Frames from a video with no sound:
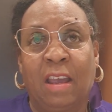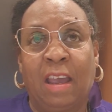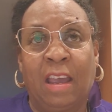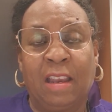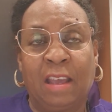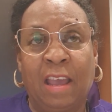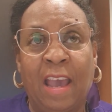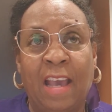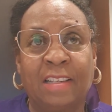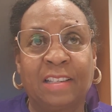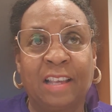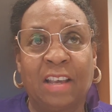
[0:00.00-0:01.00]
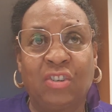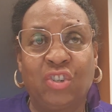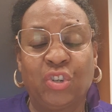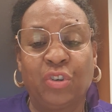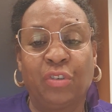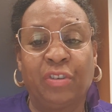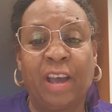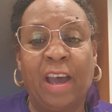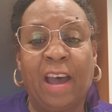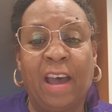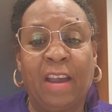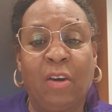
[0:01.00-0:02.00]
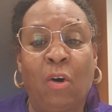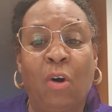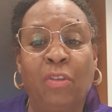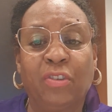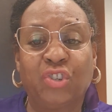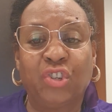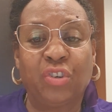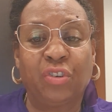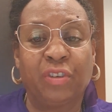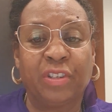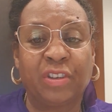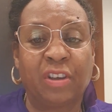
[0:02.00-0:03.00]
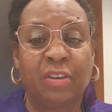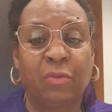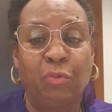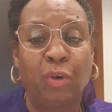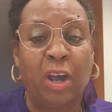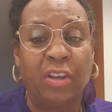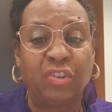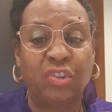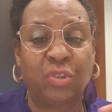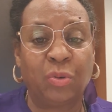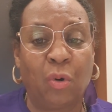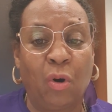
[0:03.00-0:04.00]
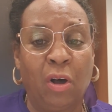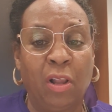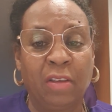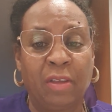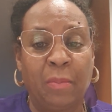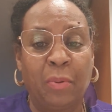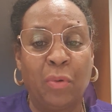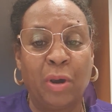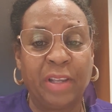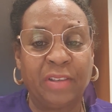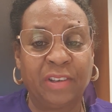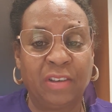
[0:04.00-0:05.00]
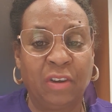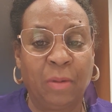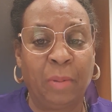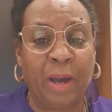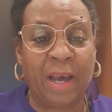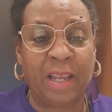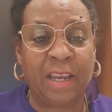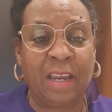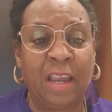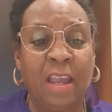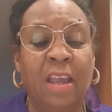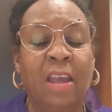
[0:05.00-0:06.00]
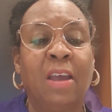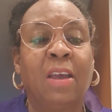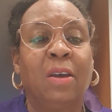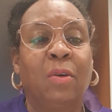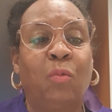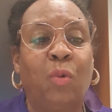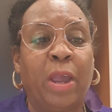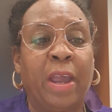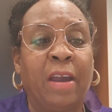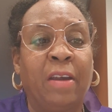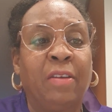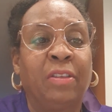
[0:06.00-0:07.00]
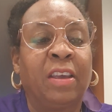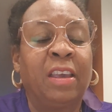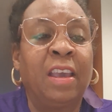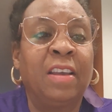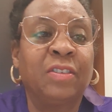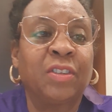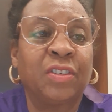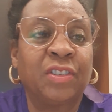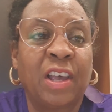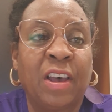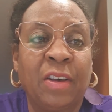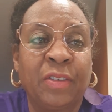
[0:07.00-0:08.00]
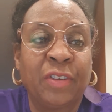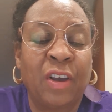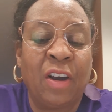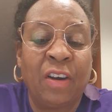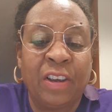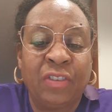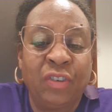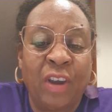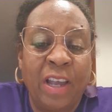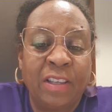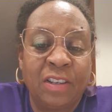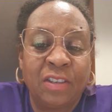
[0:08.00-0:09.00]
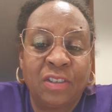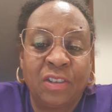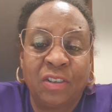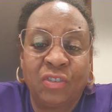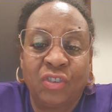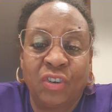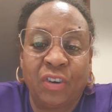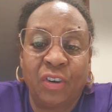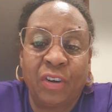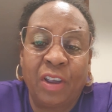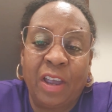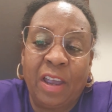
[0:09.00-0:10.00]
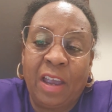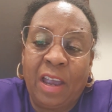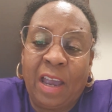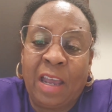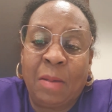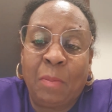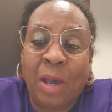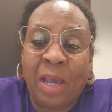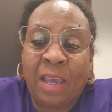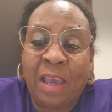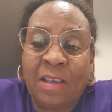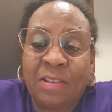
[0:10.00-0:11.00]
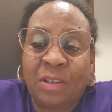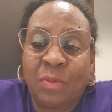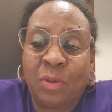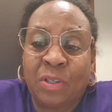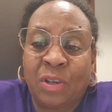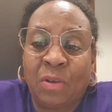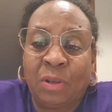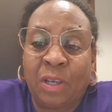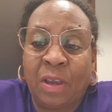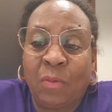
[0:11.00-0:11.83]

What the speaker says: and it has that sugar dye, all the sugar is going to rush to all of the points in your body where the cancer cells are attracted to the sugar. And in my case, it was only